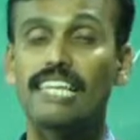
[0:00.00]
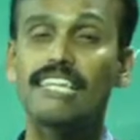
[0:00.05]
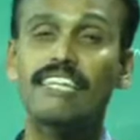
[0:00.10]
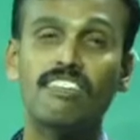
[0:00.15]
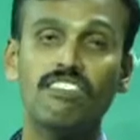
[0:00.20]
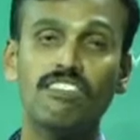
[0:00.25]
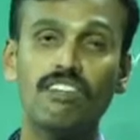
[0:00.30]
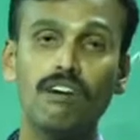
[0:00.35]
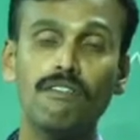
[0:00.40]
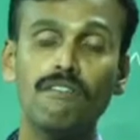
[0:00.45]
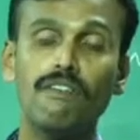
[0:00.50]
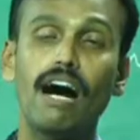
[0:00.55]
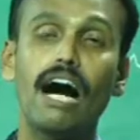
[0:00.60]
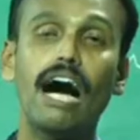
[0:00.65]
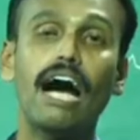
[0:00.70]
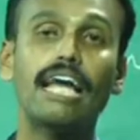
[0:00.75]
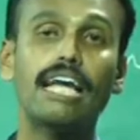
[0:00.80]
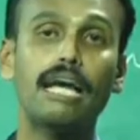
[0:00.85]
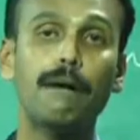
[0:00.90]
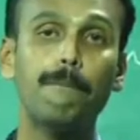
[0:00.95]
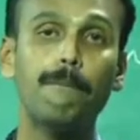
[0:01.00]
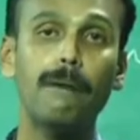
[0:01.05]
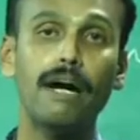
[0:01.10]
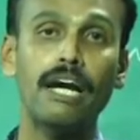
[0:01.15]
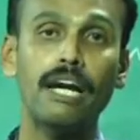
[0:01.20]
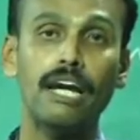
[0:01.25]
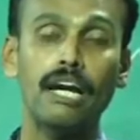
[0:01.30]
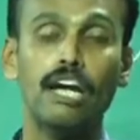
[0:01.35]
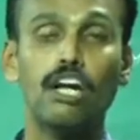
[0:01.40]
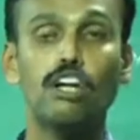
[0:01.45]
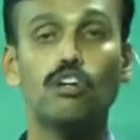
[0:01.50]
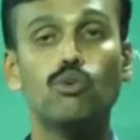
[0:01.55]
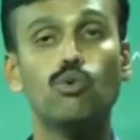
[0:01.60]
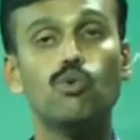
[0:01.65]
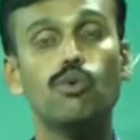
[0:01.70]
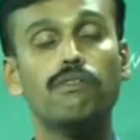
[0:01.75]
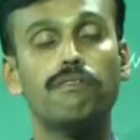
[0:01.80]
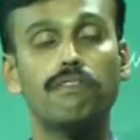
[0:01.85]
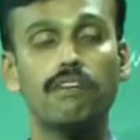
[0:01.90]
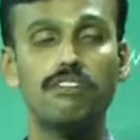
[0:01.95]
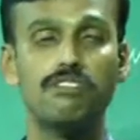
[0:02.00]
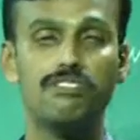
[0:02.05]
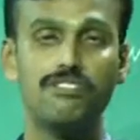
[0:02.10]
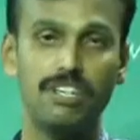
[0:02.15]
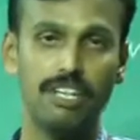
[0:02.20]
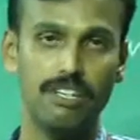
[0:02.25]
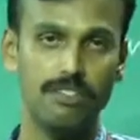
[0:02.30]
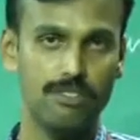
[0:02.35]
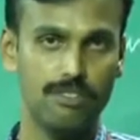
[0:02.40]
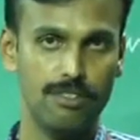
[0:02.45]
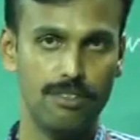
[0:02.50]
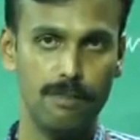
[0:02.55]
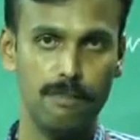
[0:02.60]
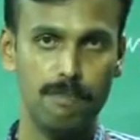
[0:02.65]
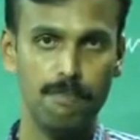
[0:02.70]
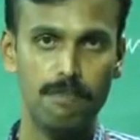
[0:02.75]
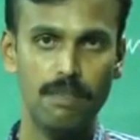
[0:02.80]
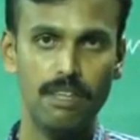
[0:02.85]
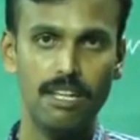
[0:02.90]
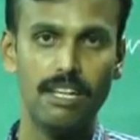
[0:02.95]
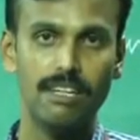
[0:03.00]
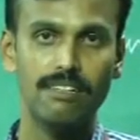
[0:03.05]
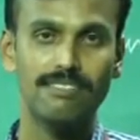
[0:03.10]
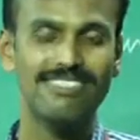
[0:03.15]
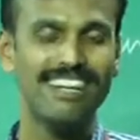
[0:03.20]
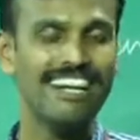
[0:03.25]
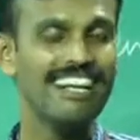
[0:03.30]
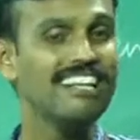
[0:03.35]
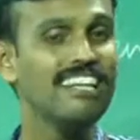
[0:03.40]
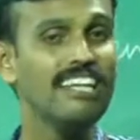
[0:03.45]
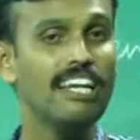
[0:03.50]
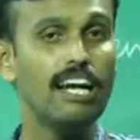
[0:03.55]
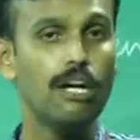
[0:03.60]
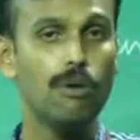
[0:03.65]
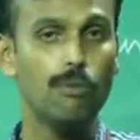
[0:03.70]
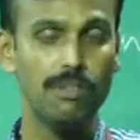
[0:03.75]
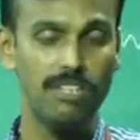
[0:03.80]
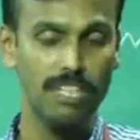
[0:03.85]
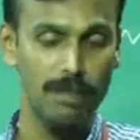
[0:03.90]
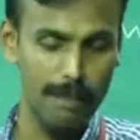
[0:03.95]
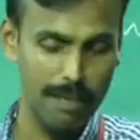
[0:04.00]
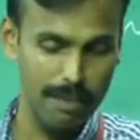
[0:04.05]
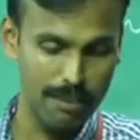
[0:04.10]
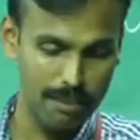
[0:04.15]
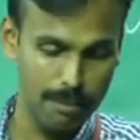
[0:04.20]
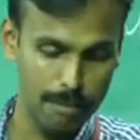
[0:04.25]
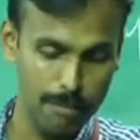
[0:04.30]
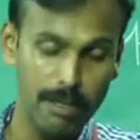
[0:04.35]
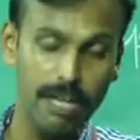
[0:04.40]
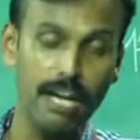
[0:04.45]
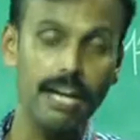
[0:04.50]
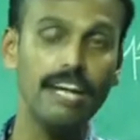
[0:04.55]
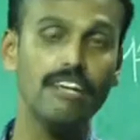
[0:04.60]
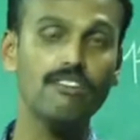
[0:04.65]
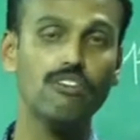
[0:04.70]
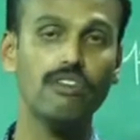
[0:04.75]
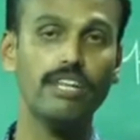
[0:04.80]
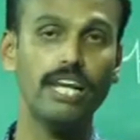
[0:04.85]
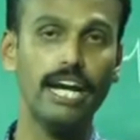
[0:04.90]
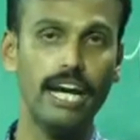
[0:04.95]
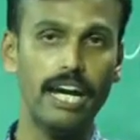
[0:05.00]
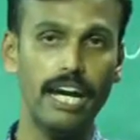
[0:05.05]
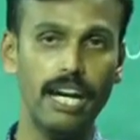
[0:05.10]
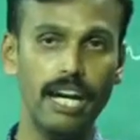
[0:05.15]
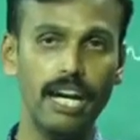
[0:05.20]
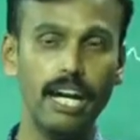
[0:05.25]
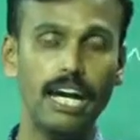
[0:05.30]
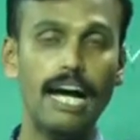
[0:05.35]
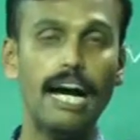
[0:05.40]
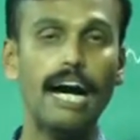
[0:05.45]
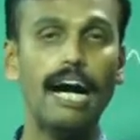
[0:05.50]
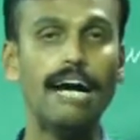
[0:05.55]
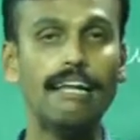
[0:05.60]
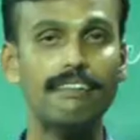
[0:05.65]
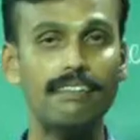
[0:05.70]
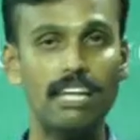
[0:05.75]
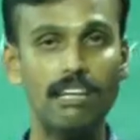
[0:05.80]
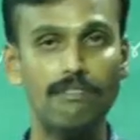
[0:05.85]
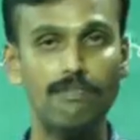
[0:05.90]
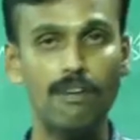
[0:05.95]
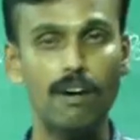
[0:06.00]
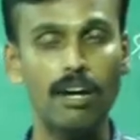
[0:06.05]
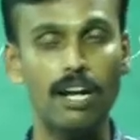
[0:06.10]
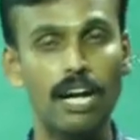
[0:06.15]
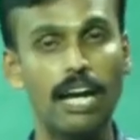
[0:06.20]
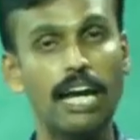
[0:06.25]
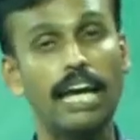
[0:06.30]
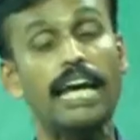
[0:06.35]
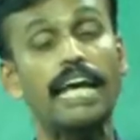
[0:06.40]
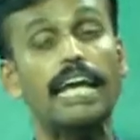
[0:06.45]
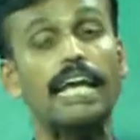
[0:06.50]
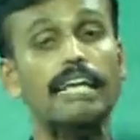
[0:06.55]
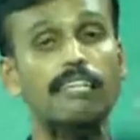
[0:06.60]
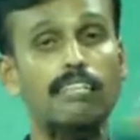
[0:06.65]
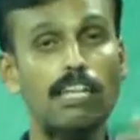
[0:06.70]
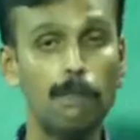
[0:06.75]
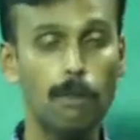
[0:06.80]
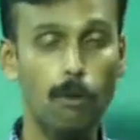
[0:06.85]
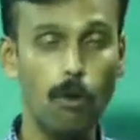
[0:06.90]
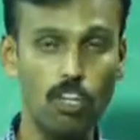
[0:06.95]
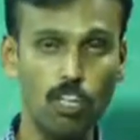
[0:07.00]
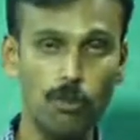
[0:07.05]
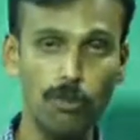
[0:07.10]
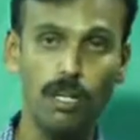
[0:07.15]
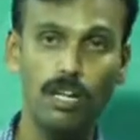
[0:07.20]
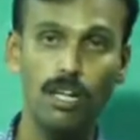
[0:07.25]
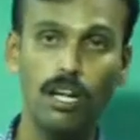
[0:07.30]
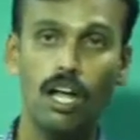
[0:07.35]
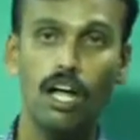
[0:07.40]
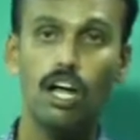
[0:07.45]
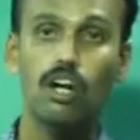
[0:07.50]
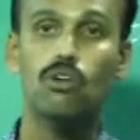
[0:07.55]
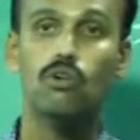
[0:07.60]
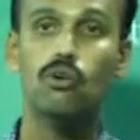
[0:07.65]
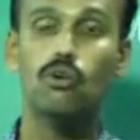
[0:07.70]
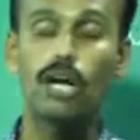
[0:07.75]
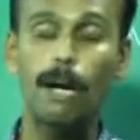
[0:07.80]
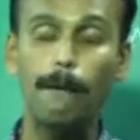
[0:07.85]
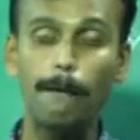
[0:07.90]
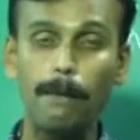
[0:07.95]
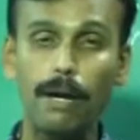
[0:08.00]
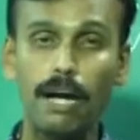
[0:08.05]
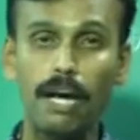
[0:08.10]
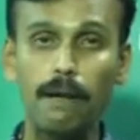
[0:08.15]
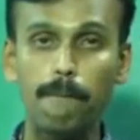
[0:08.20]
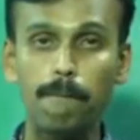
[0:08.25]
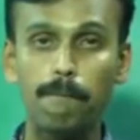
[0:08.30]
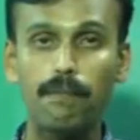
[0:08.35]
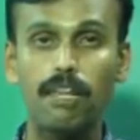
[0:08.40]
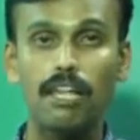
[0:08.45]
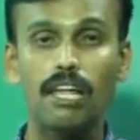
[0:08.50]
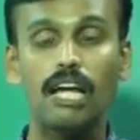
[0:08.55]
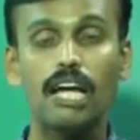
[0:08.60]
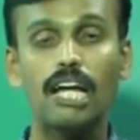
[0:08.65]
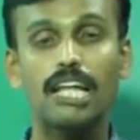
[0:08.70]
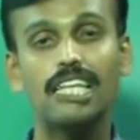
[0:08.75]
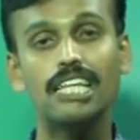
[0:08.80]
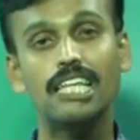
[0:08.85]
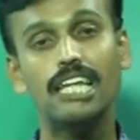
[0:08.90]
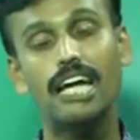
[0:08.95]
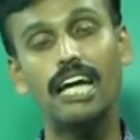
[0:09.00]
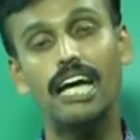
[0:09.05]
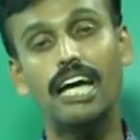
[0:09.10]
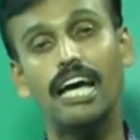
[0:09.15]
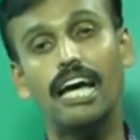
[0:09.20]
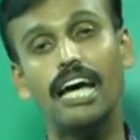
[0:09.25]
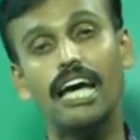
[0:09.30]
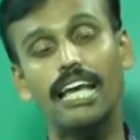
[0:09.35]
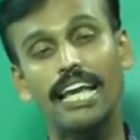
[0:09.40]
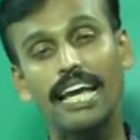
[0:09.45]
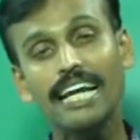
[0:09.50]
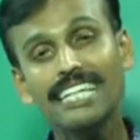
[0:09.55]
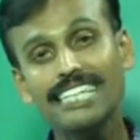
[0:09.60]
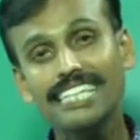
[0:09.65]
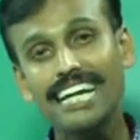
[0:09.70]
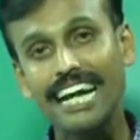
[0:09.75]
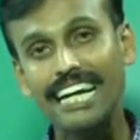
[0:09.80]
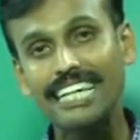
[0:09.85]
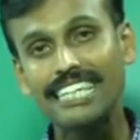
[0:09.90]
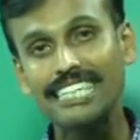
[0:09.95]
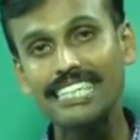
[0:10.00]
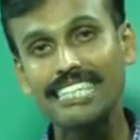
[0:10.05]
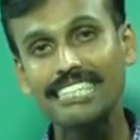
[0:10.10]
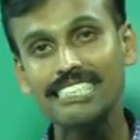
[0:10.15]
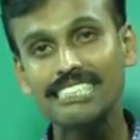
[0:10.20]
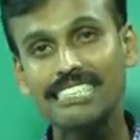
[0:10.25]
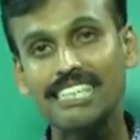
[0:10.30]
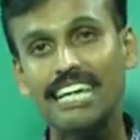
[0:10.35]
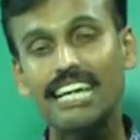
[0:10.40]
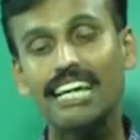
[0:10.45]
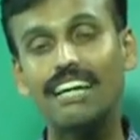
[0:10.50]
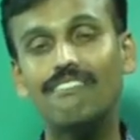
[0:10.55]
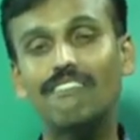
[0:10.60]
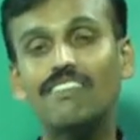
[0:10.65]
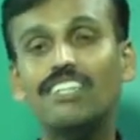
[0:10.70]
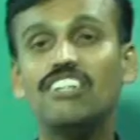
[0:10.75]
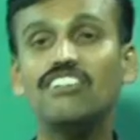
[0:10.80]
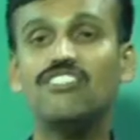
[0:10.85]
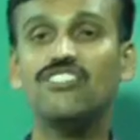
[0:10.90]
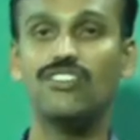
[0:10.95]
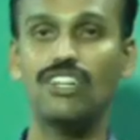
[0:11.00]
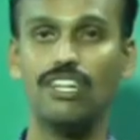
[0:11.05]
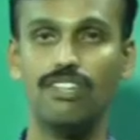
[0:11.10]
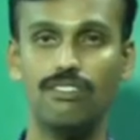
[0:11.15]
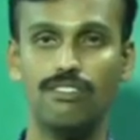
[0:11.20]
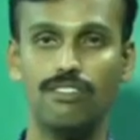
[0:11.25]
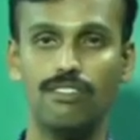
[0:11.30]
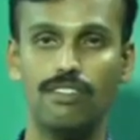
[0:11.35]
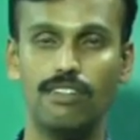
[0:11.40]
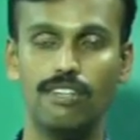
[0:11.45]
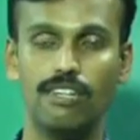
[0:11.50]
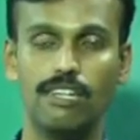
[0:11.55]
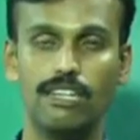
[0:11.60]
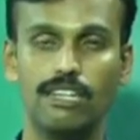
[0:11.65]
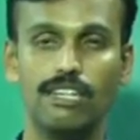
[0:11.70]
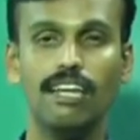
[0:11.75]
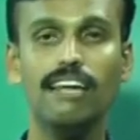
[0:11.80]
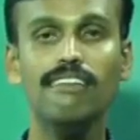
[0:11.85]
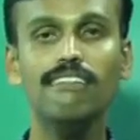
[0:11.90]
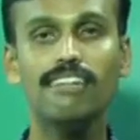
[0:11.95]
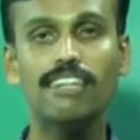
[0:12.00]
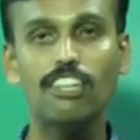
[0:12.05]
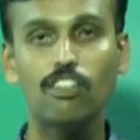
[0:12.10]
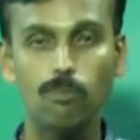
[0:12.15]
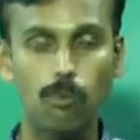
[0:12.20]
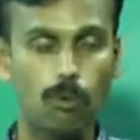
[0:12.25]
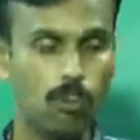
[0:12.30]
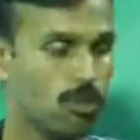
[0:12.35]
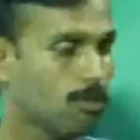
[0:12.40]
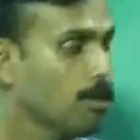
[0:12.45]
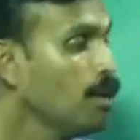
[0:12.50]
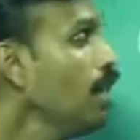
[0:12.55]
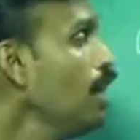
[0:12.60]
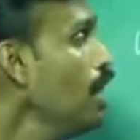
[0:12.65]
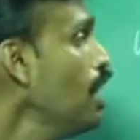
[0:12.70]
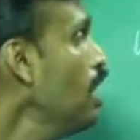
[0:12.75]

This is how I compare two different strings. Suddenly a question may arise on the air asking for, is it possible to compare the n characters within strings? Yes, it is possible.